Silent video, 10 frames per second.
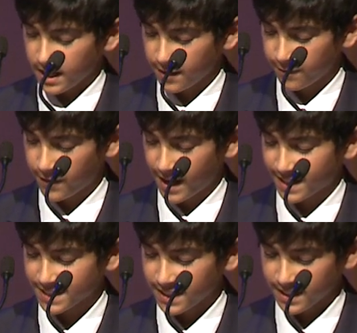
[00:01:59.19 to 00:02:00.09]
In
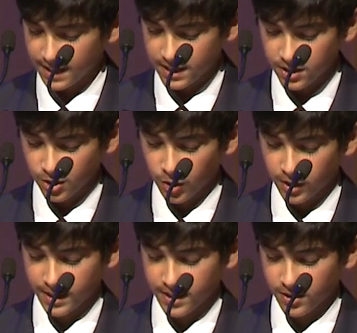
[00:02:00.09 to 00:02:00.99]
fact, this is a
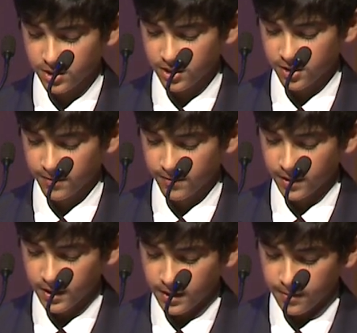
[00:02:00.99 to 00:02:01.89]
quality not just of
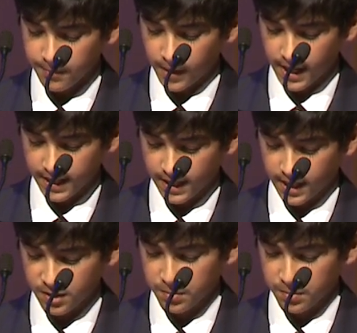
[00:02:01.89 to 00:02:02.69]
my class,